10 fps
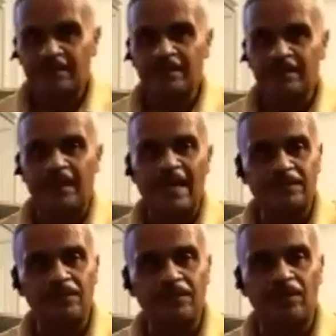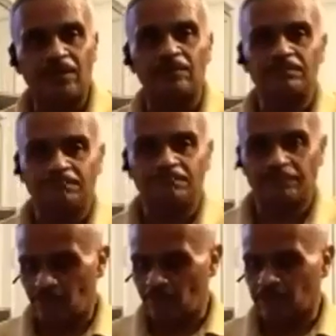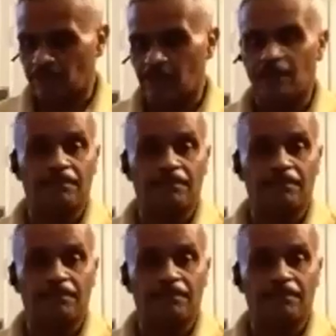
The last note, the